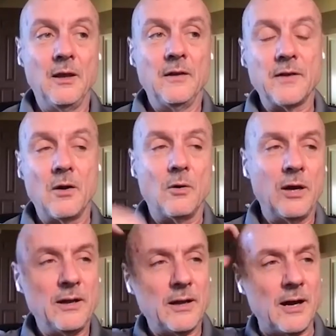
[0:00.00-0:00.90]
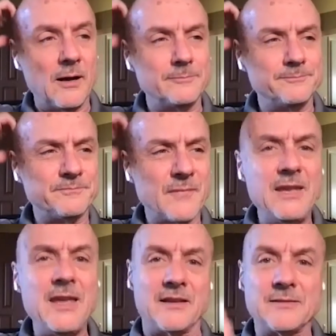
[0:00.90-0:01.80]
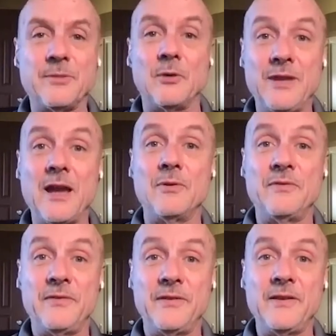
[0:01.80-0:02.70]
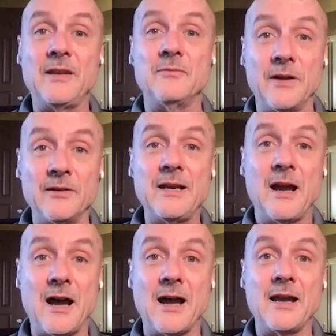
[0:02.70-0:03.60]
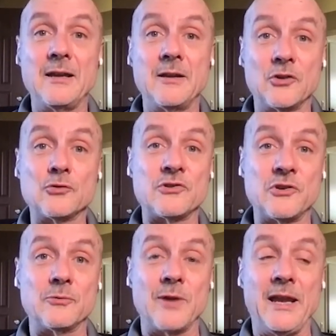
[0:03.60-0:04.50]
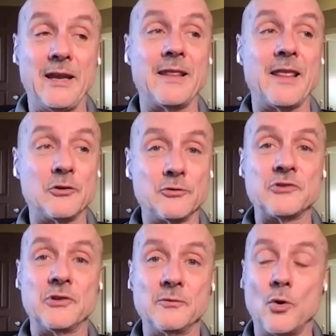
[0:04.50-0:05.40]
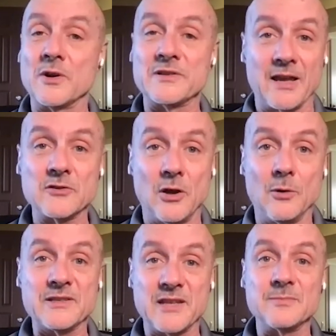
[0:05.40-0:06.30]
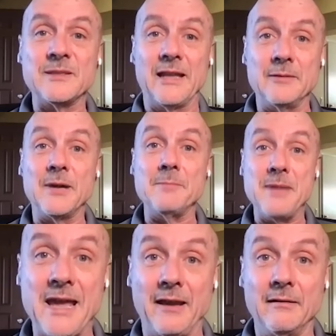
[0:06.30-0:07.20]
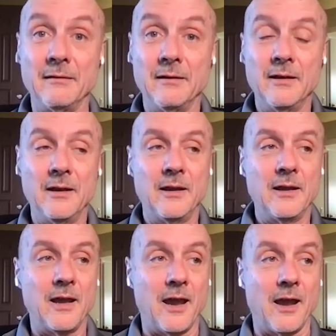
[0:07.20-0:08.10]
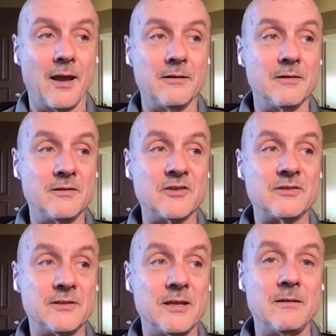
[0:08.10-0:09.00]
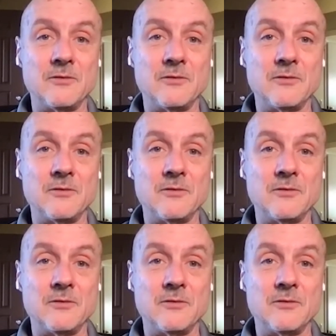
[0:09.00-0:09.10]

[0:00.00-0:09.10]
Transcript: So, yes, but yeah, we've seen a very high attrition rate. And that attrition, of course, as always, has been led by men. And just the